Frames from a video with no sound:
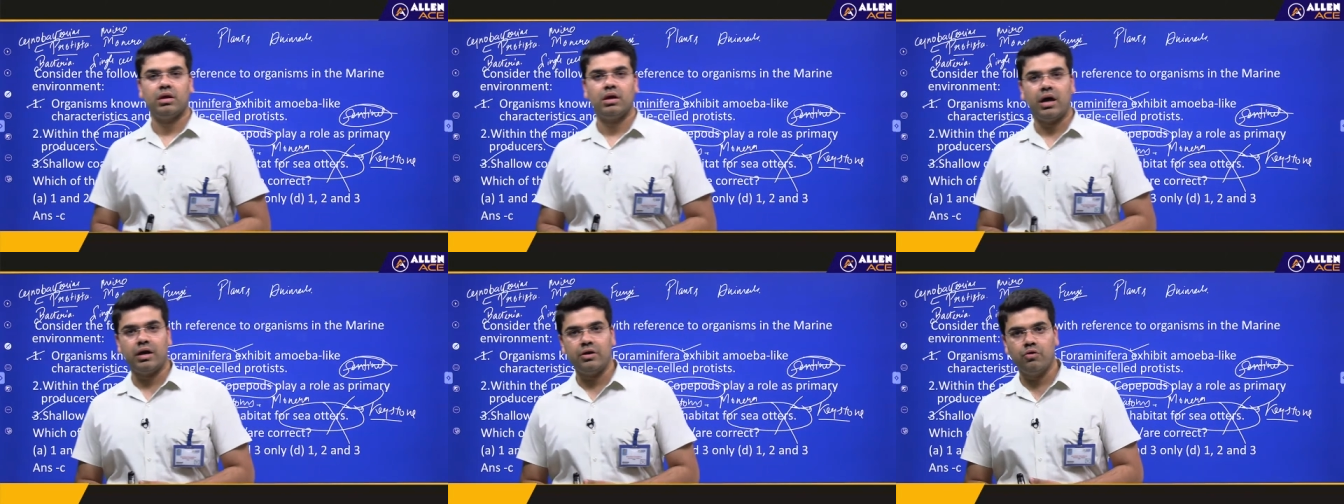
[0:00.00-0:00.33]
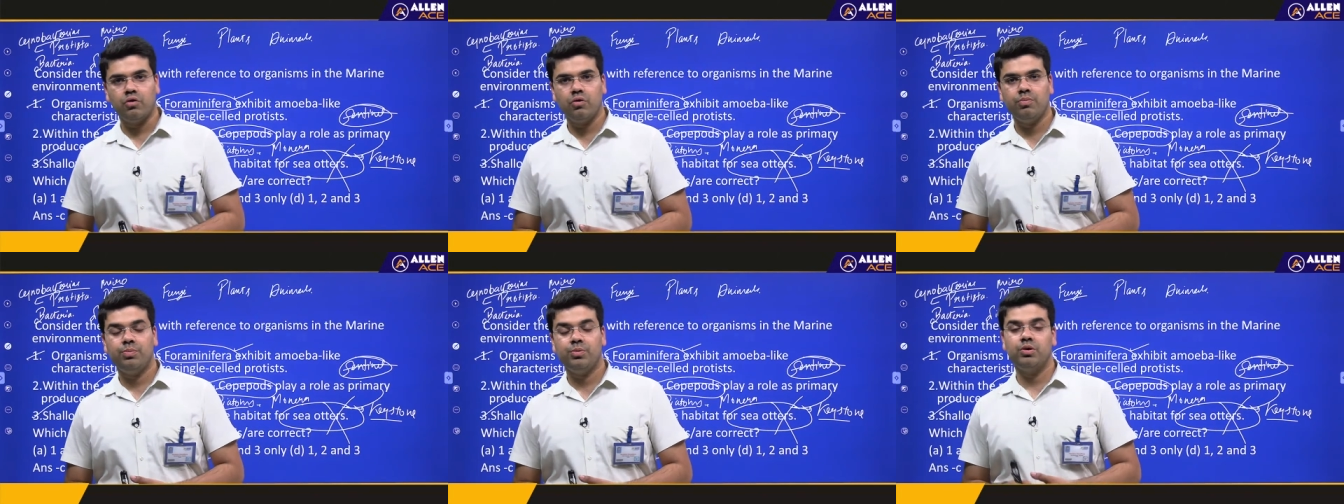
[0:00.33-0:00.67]
I
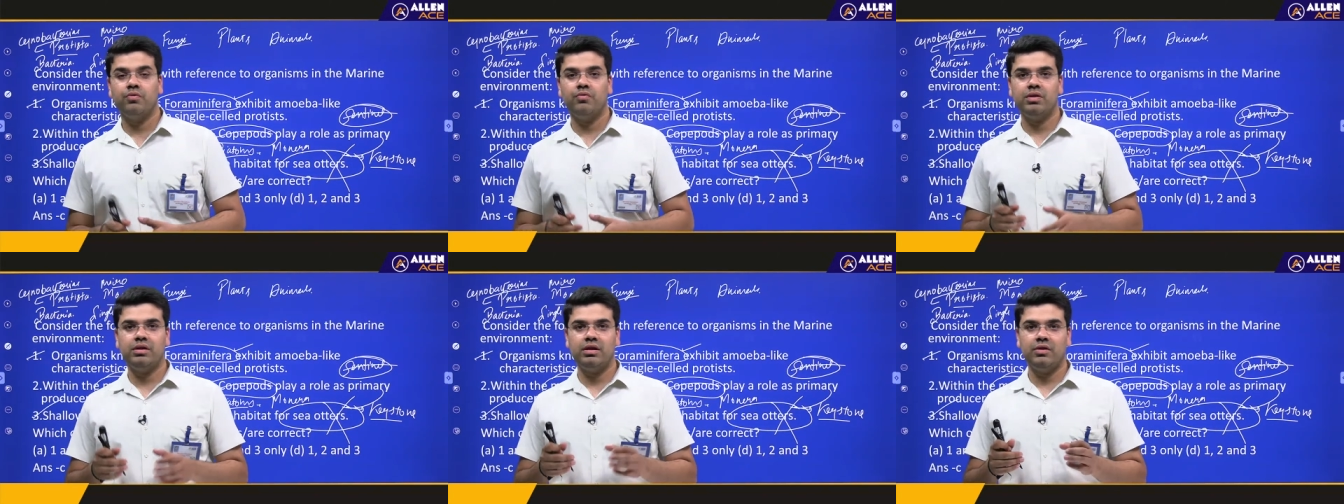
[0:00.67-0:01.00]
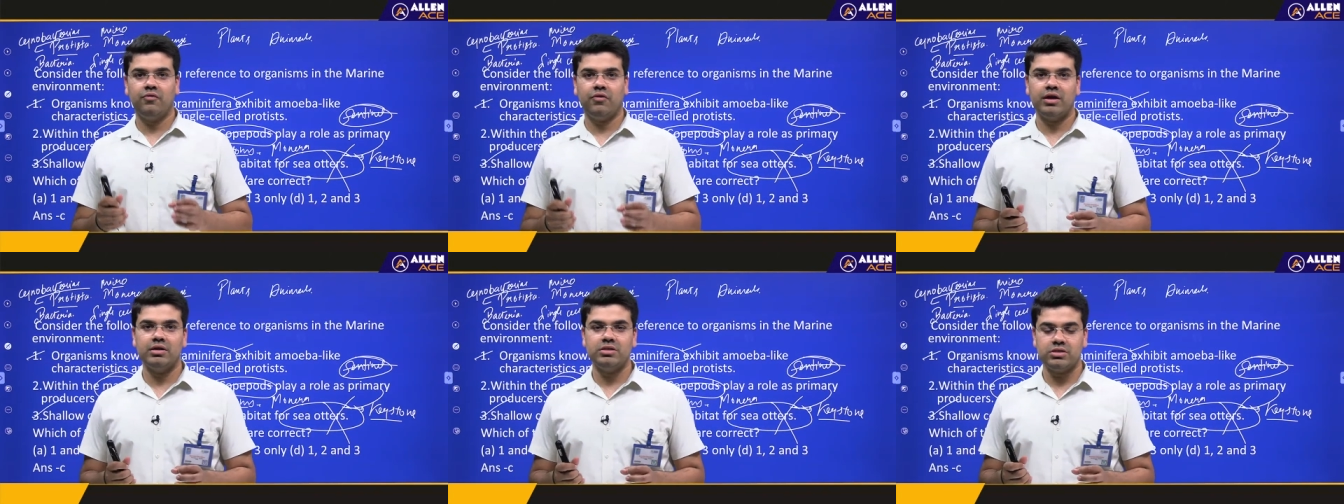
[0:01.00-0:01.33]
hope you will
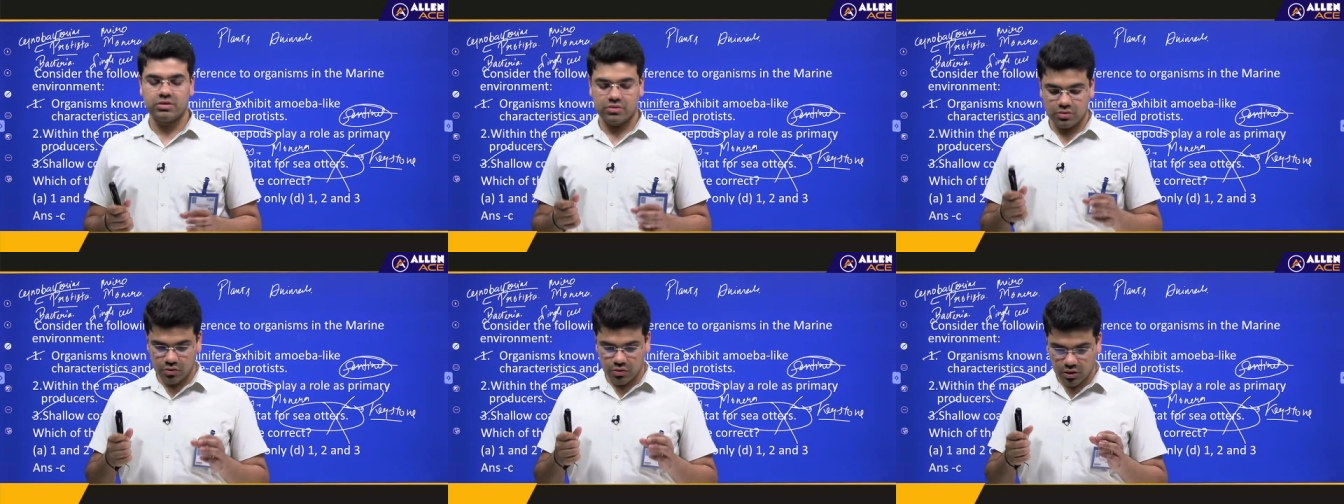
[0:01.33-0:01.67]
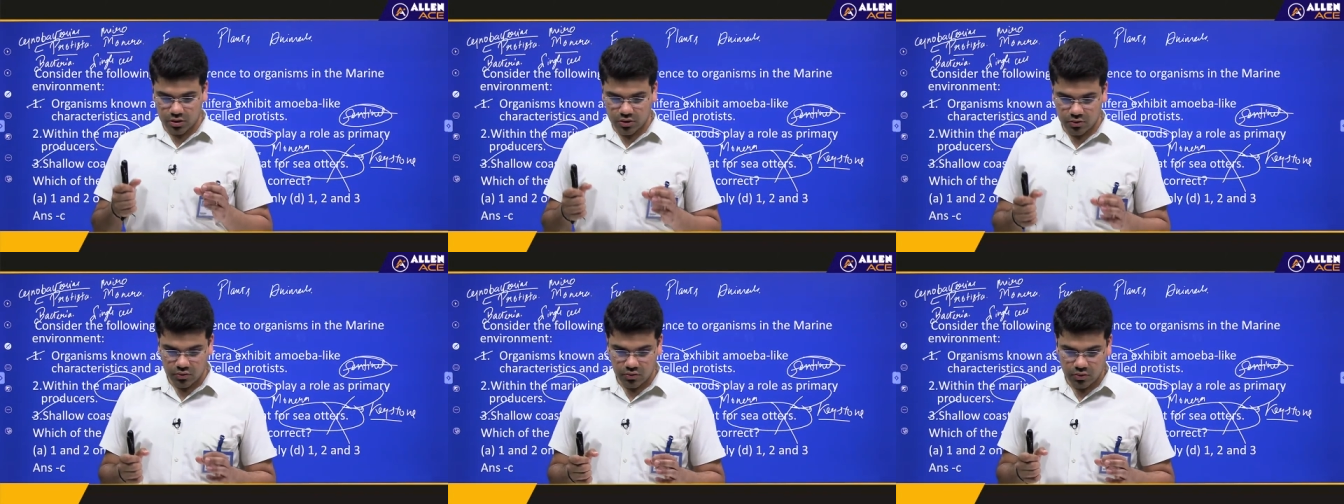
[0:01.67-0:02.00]
revise, you
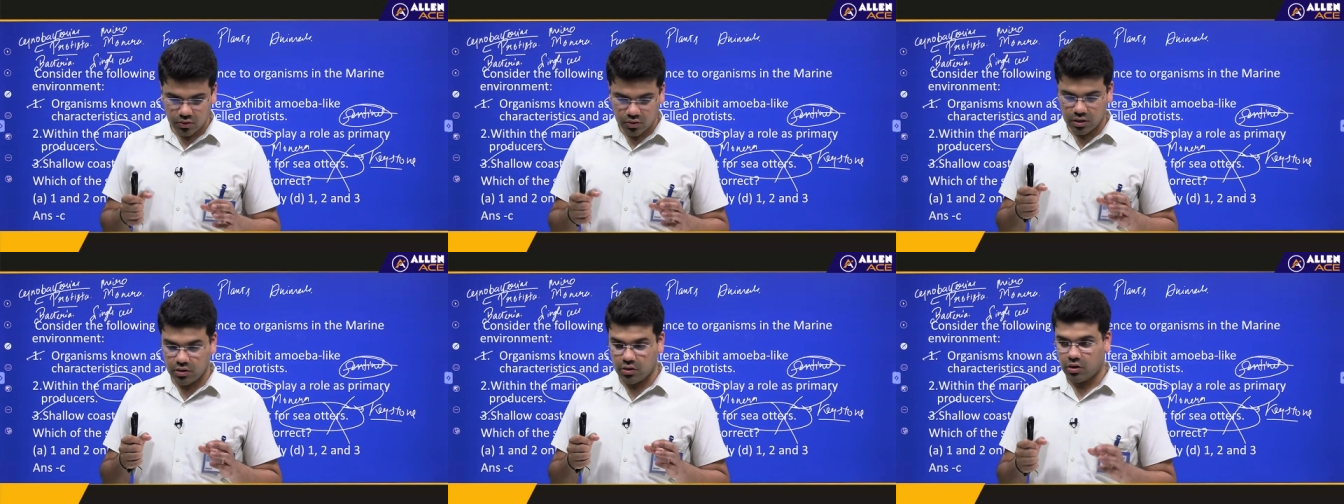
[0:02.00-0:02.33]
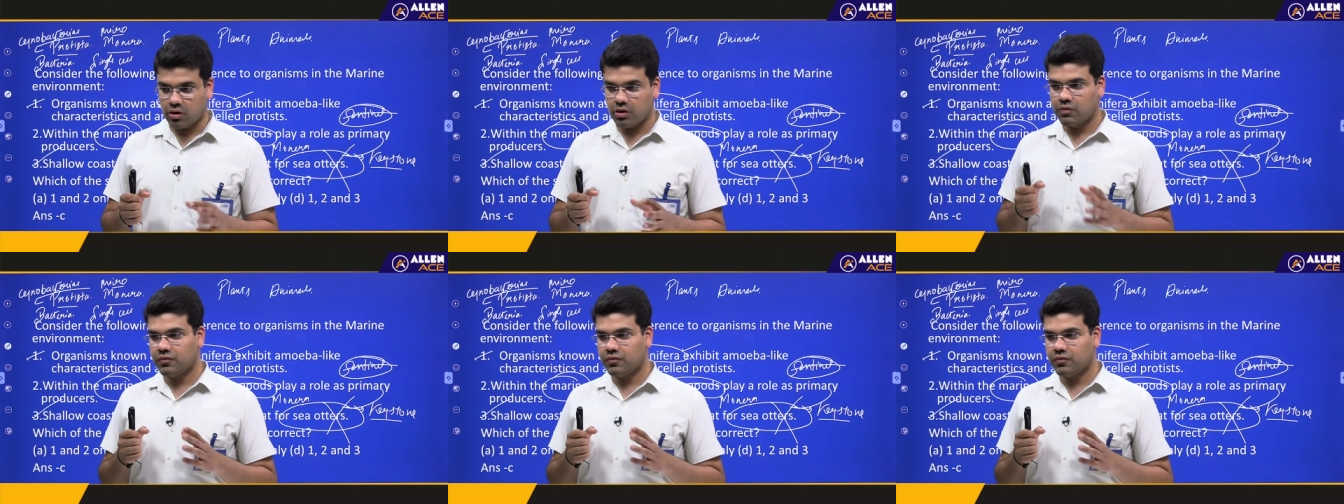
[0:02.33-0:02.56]
got to know a lot